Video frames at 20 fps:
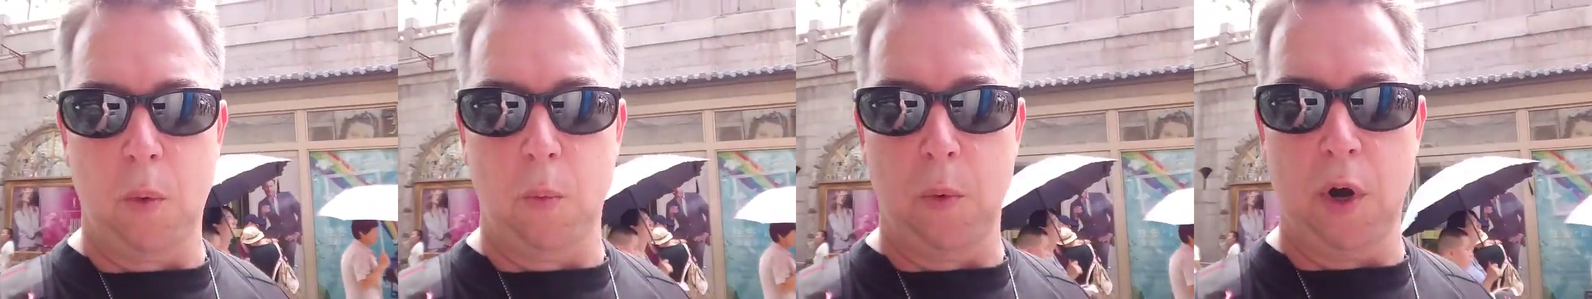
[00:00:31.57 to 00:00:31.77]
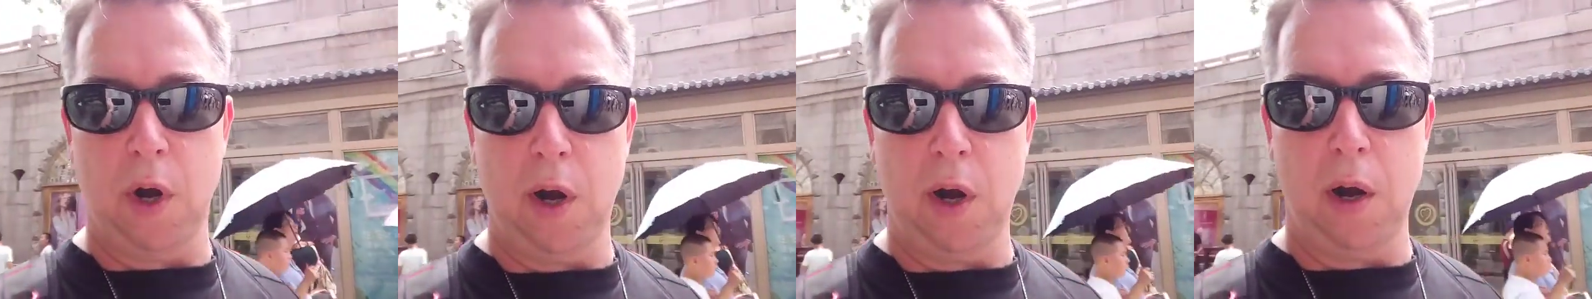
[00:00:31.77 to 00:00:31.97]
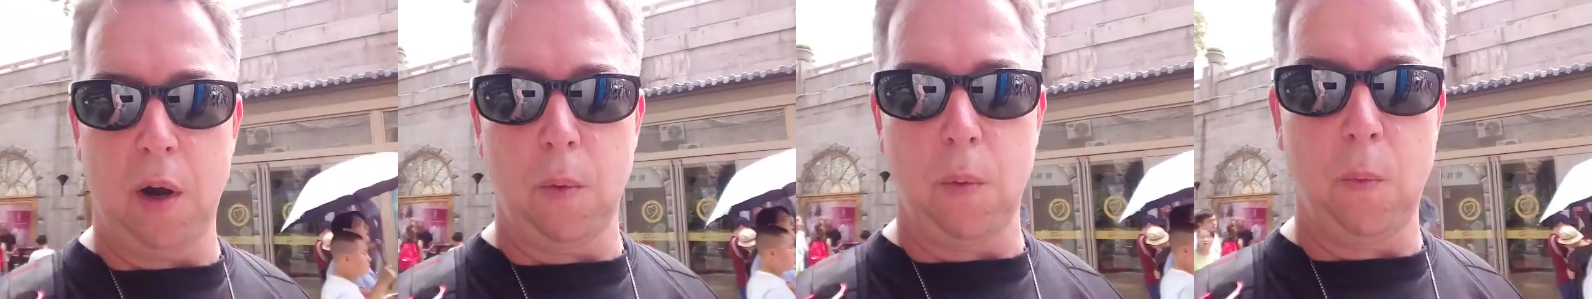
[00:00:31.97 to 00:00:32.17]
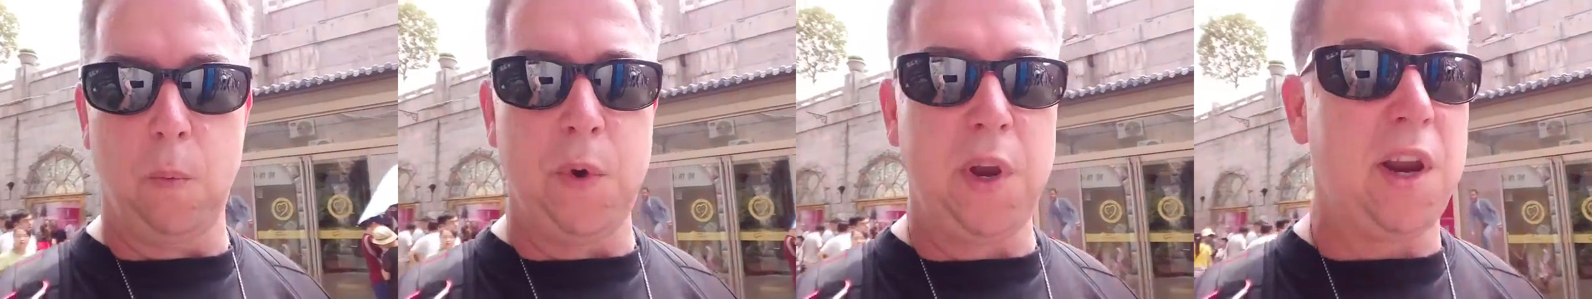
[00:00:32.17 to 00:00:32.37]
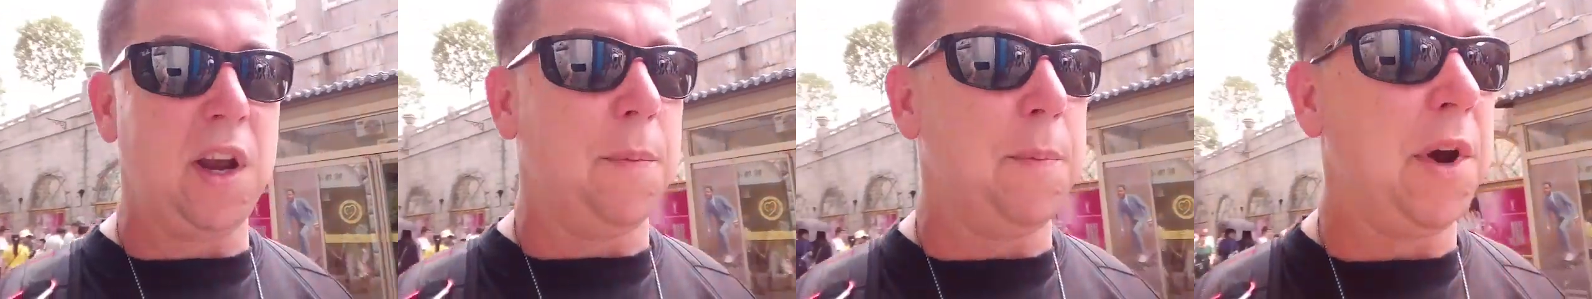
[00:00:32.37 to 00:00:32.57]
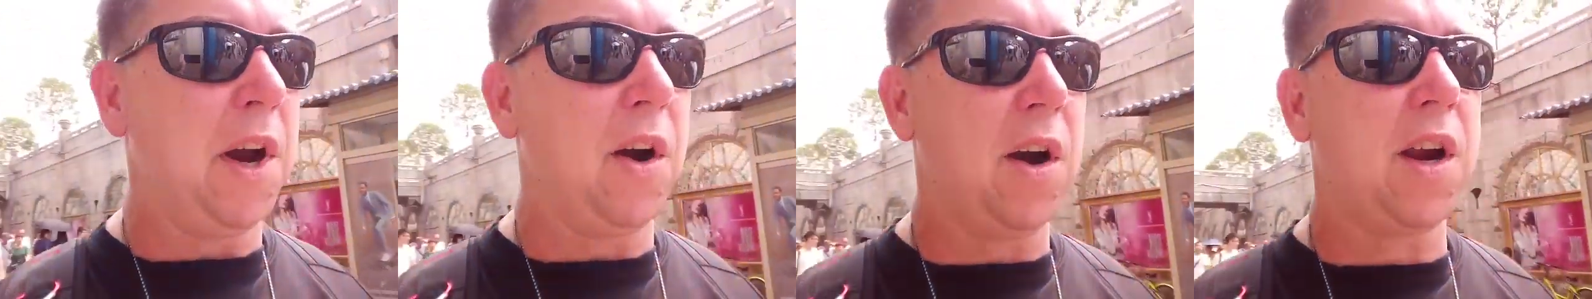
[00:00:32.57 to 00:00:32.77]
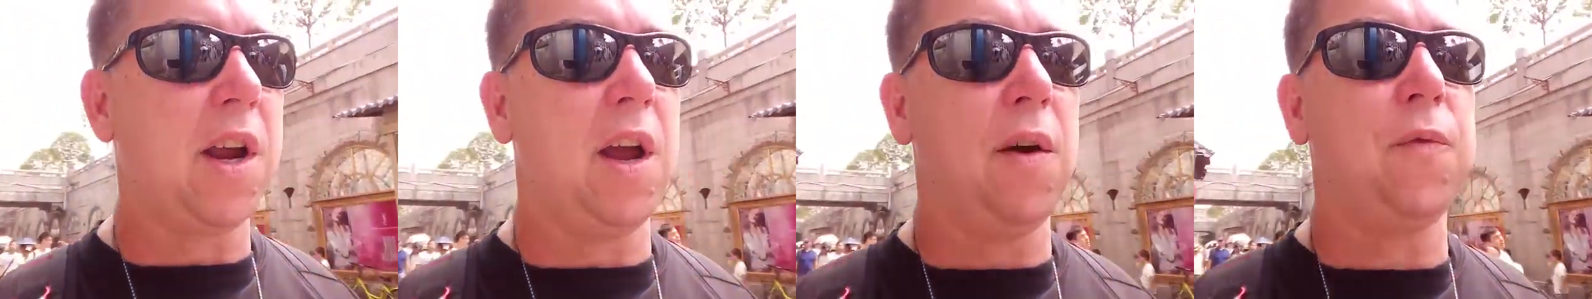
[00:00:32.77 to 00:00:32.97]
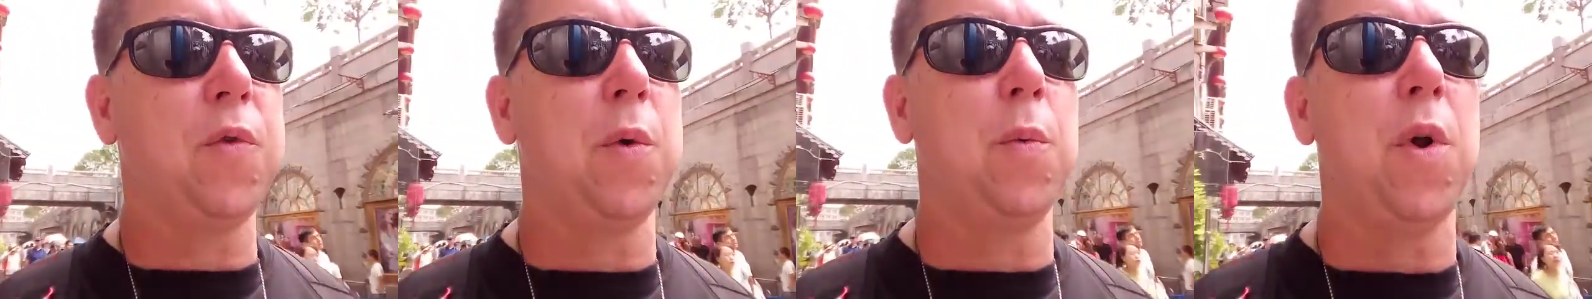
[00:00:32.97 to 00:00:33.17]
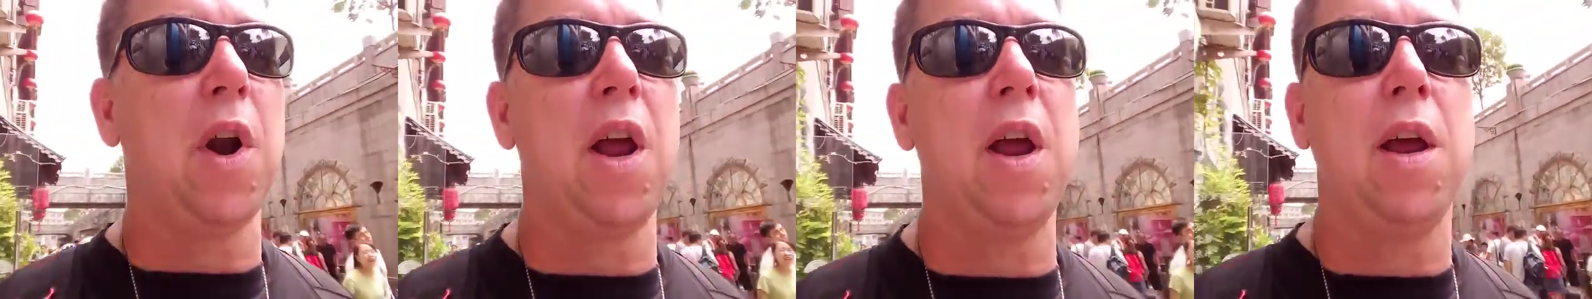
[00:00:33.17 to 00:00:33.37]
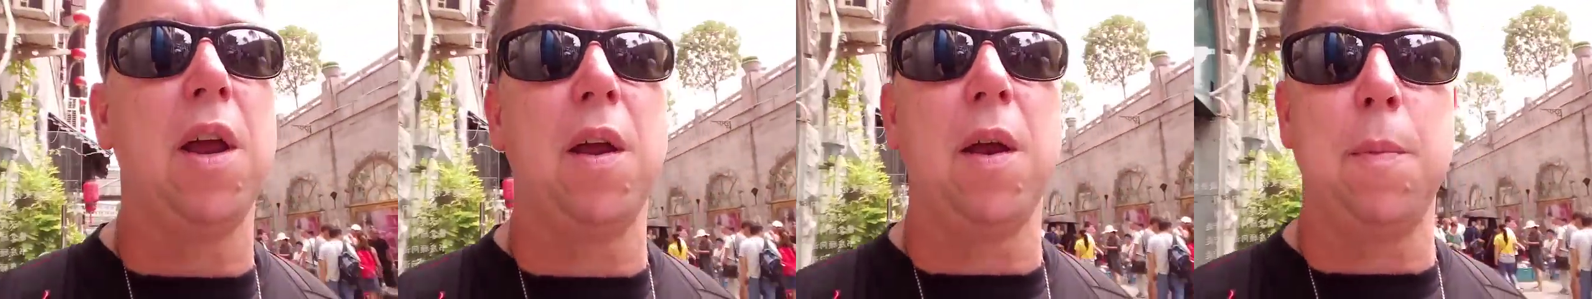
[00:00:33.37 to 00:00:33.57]
where we in America, if we want
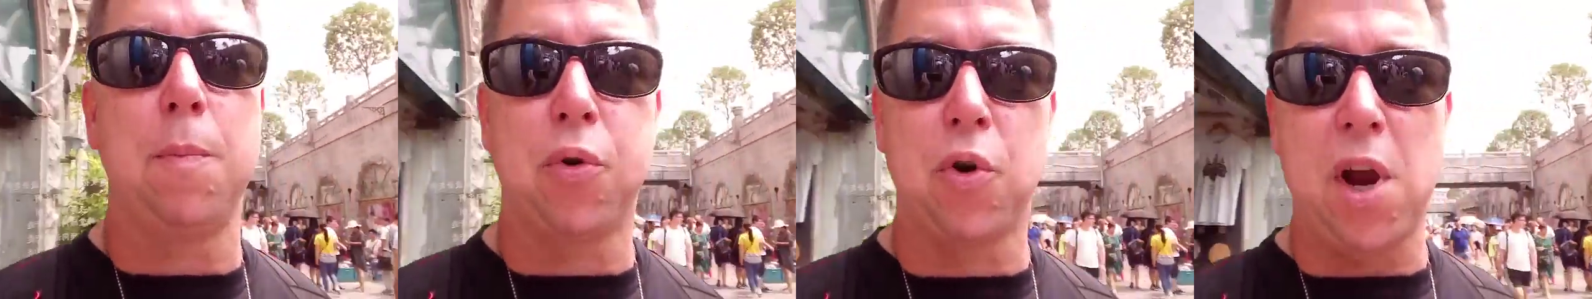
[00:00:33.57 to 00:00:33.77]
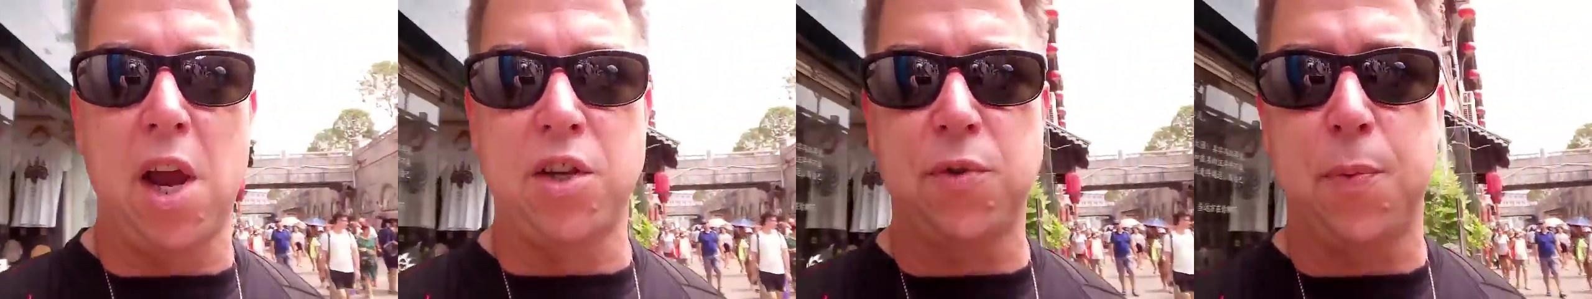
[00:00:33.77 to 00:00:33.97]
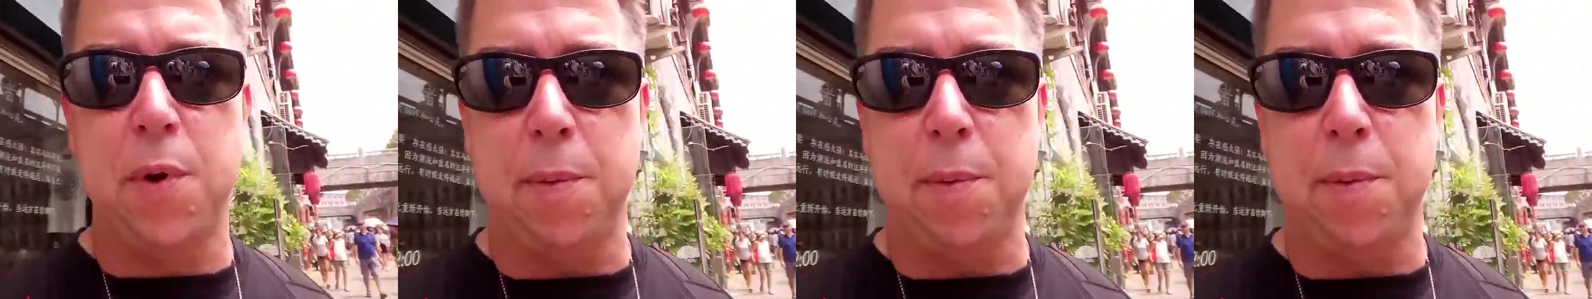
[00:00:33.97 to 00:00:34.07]
to impress